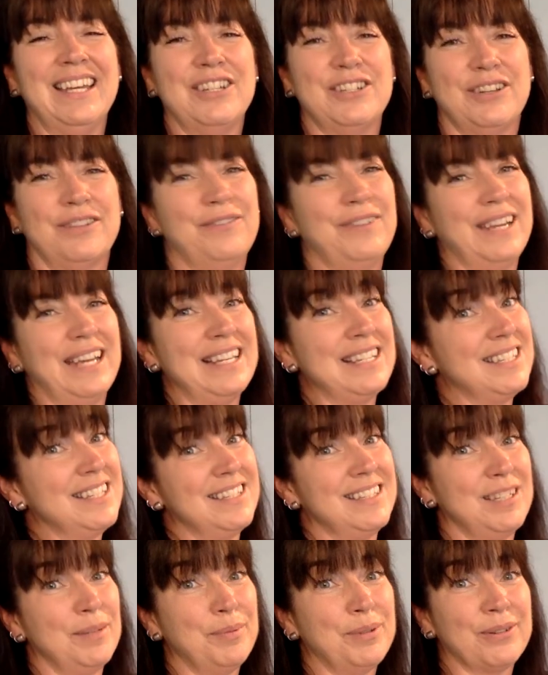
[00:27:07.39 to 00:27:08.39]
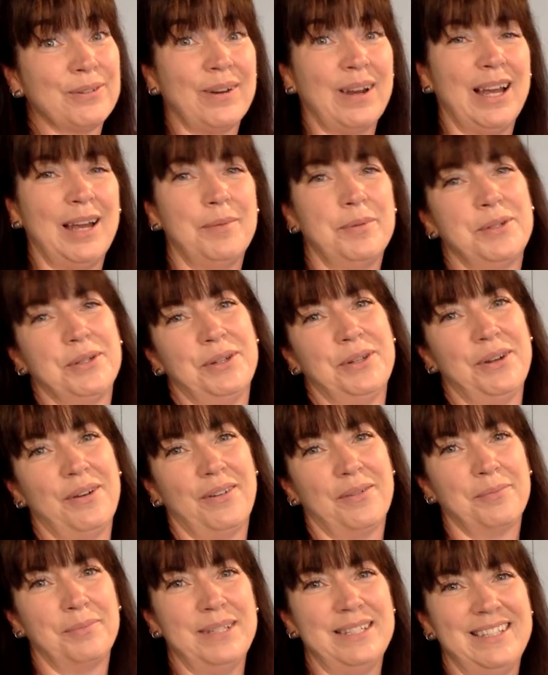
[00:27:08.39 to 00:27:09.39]
Don't forget to subscribe so you're
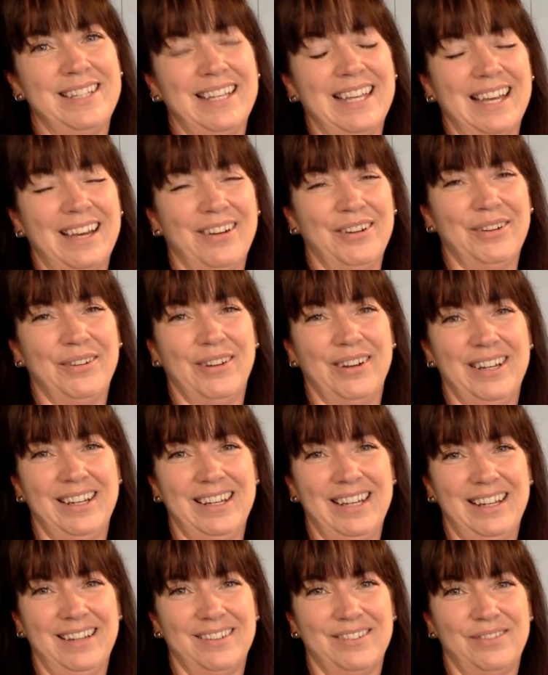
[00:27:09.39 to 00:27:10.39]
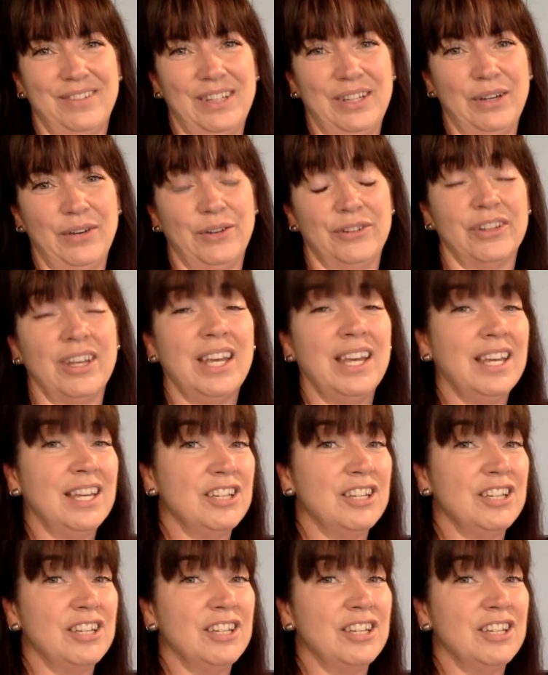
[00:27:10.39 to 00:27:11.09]
not missing out on the next videos.